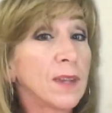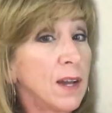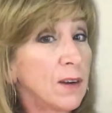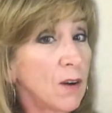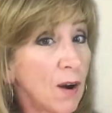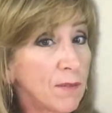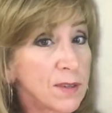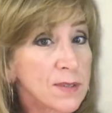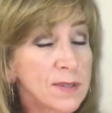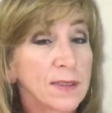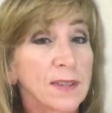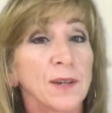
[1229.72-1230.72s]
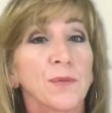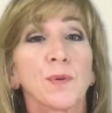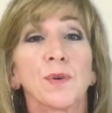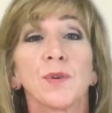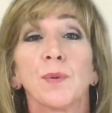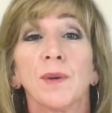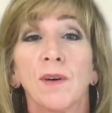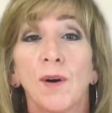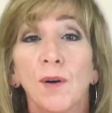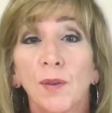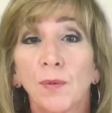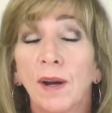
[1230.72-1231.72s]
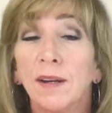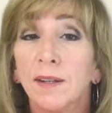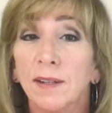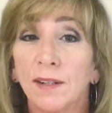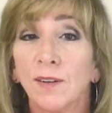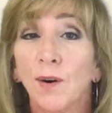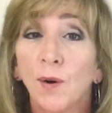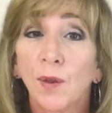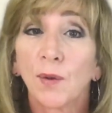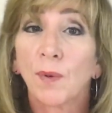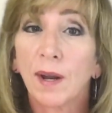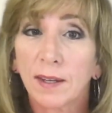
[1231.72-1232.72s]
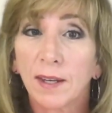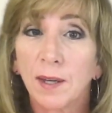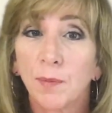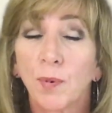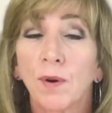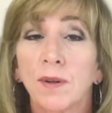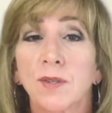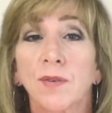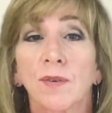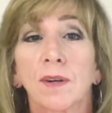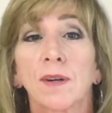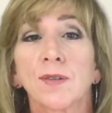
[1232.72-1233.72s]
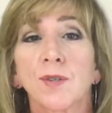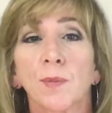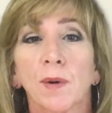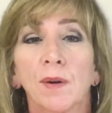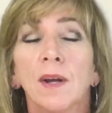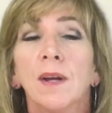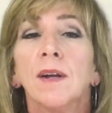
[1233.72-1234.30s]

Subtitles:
And obviously then if we're doing all the right and hitting all the right key points for a customer,